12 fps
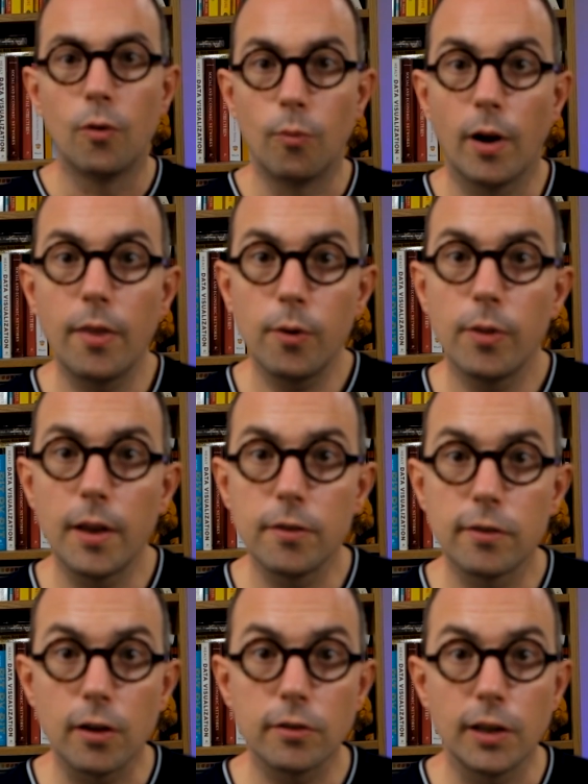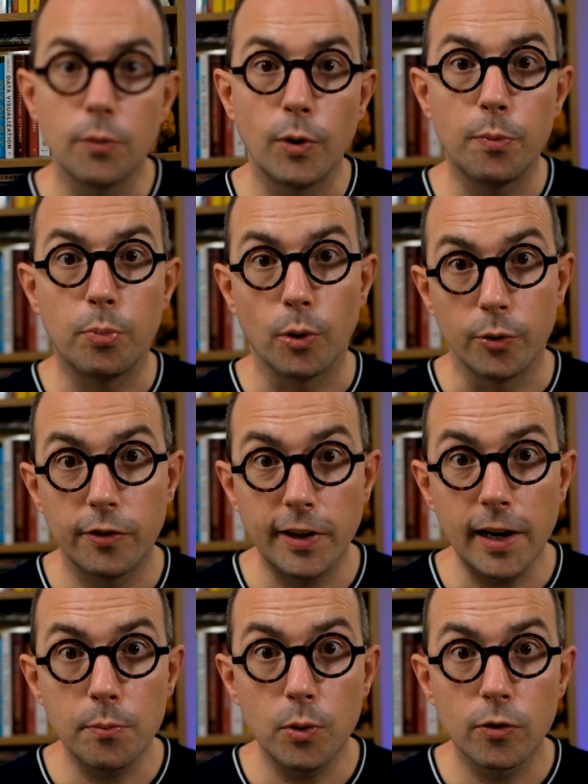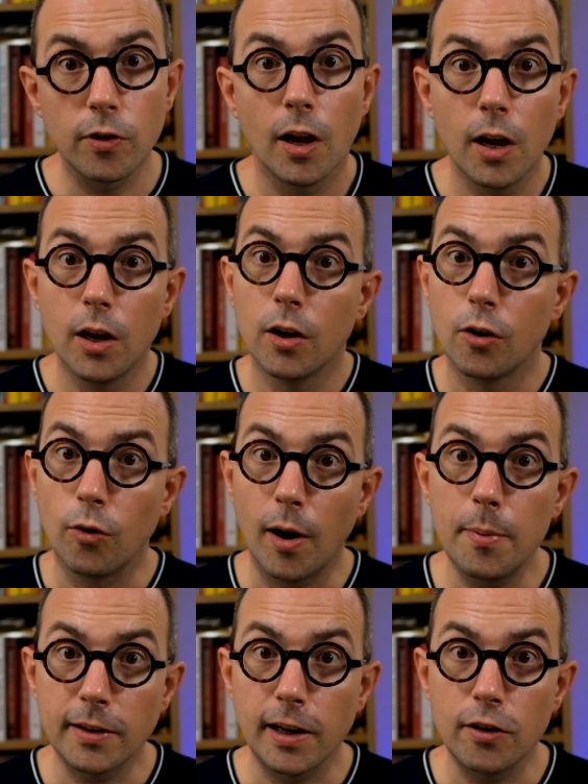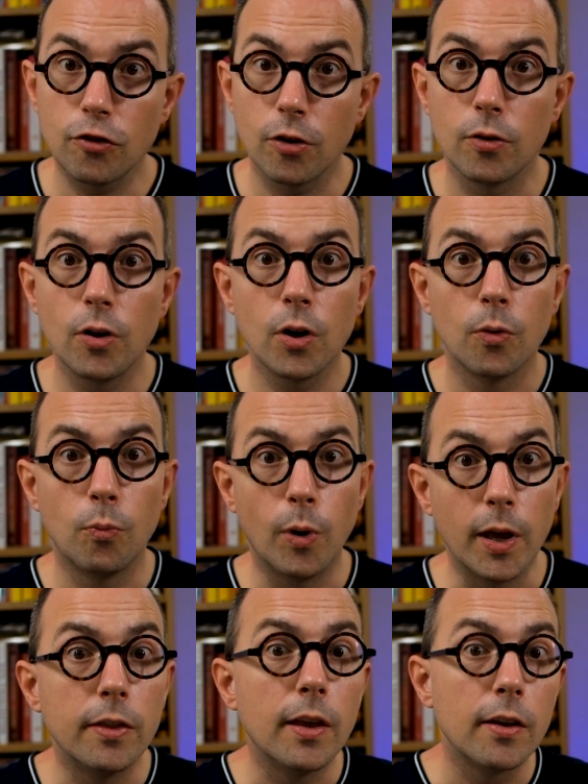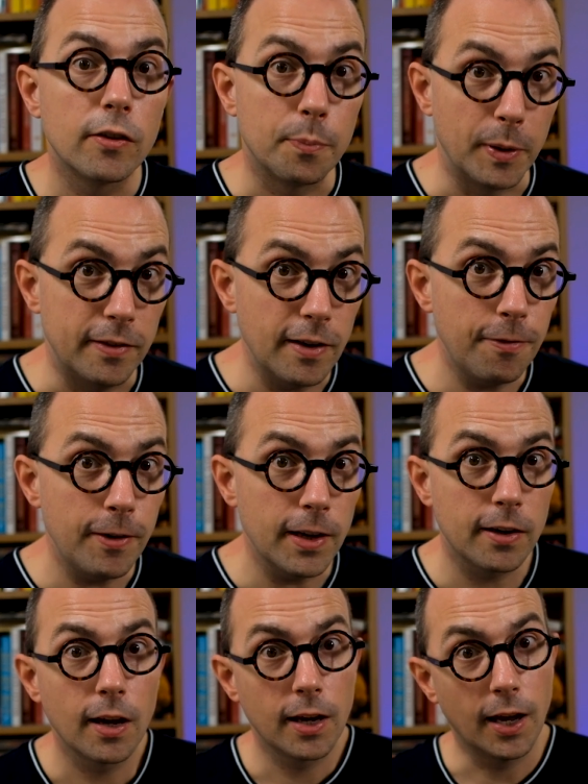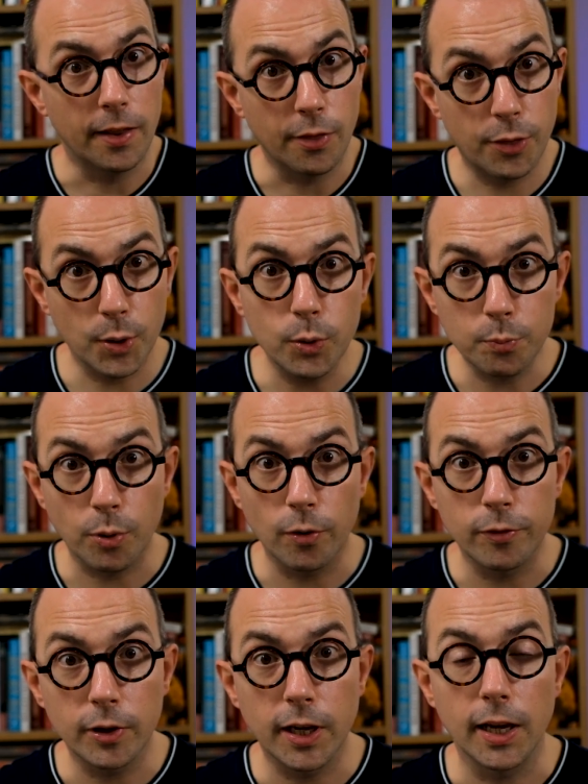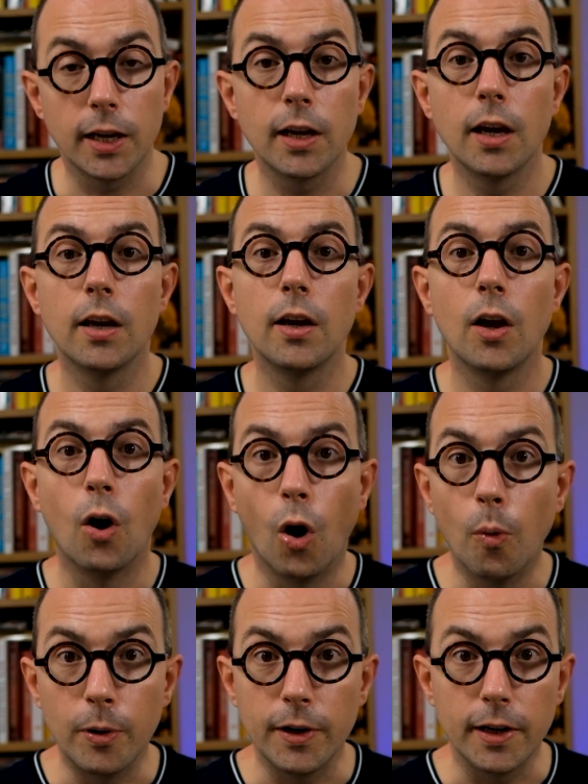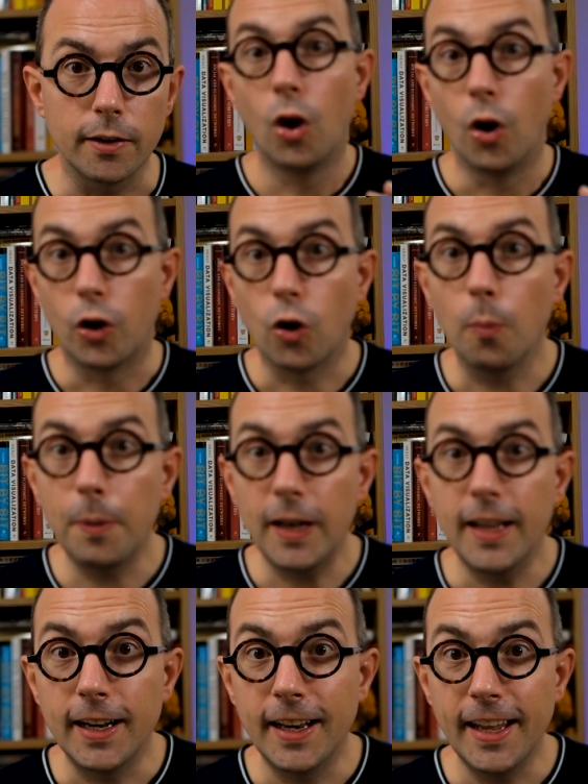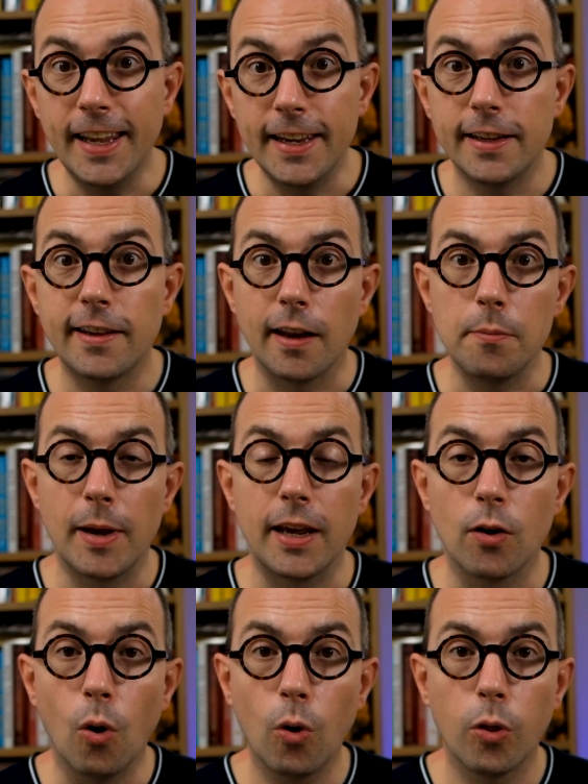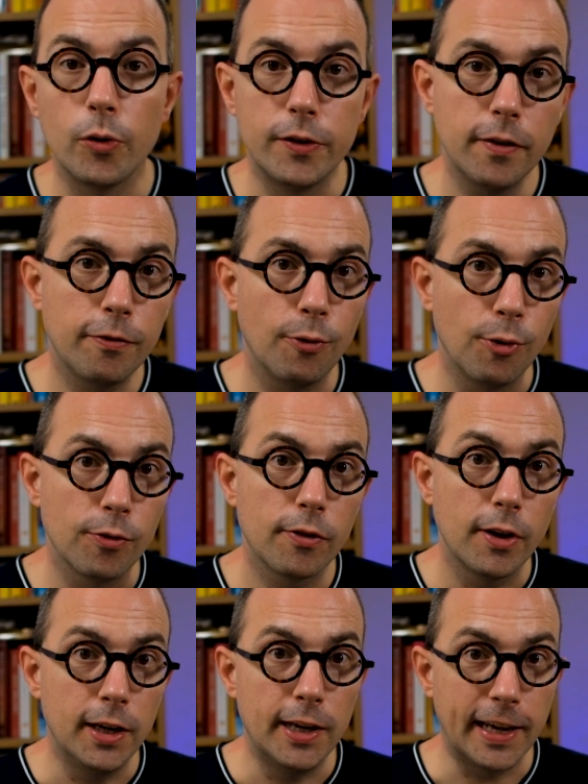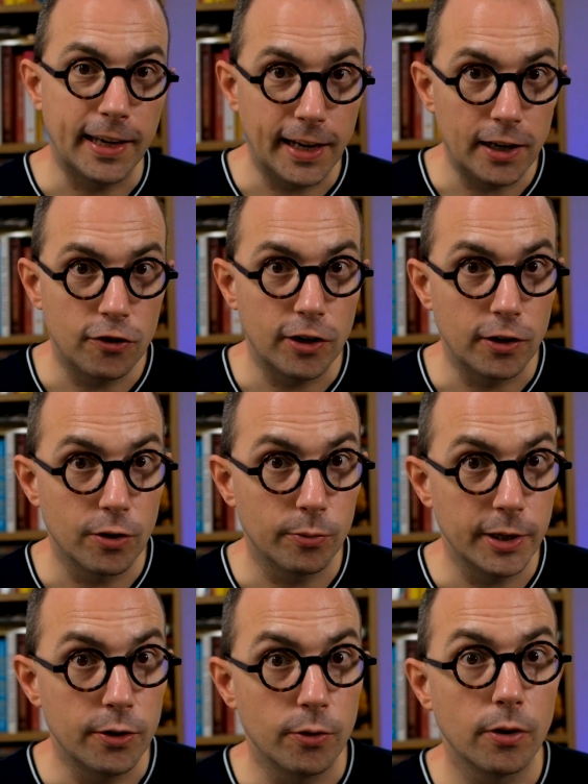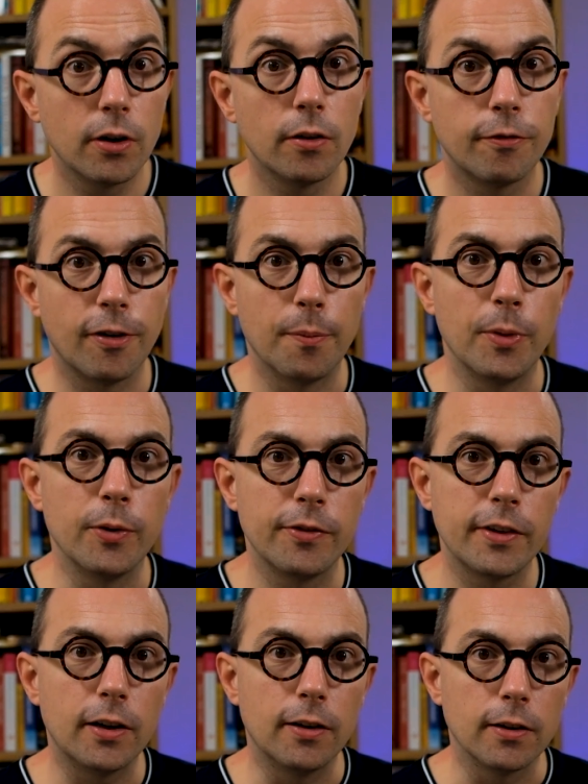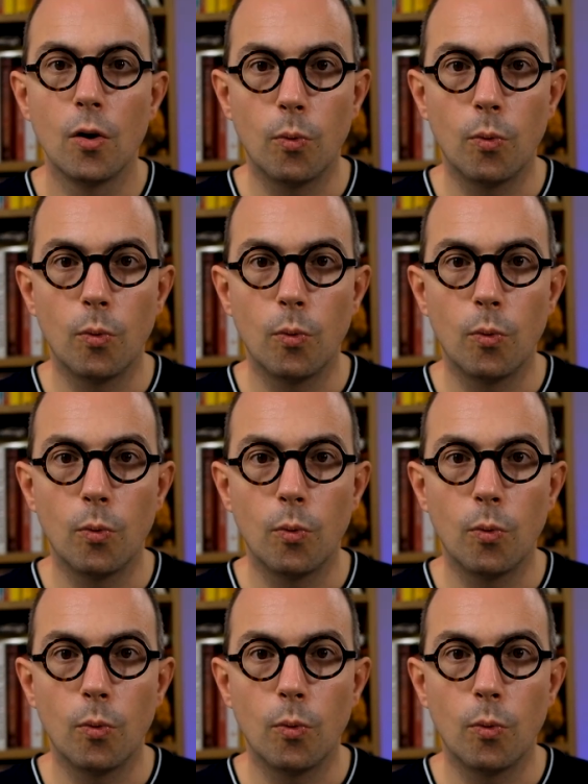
Rather than starting with broad statements, grab attention with specific and thought-provoking openings. A compelling lead can make all the difference in engaging your reader from the start.